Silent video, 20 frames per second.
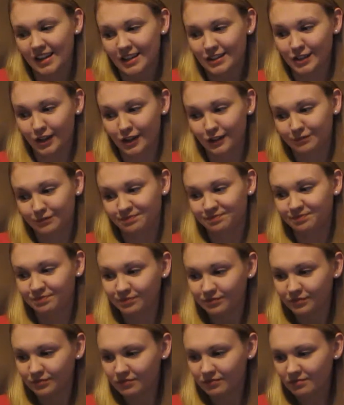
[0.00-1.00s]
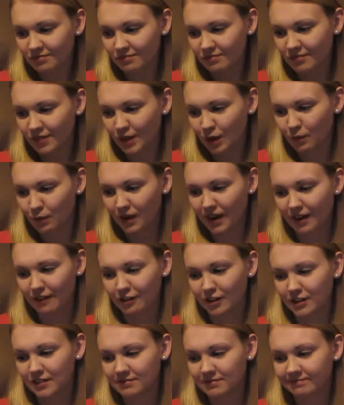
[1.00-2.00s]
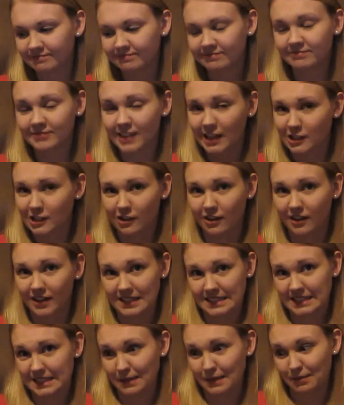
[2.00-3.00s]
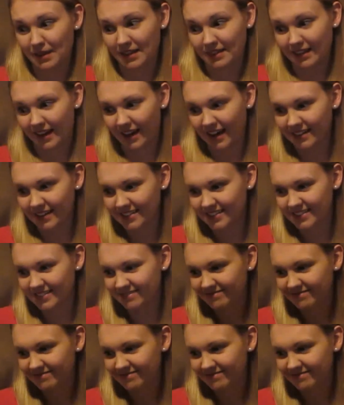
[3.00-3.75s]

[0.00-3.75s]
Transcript: So, whatever. That's all I can say about that.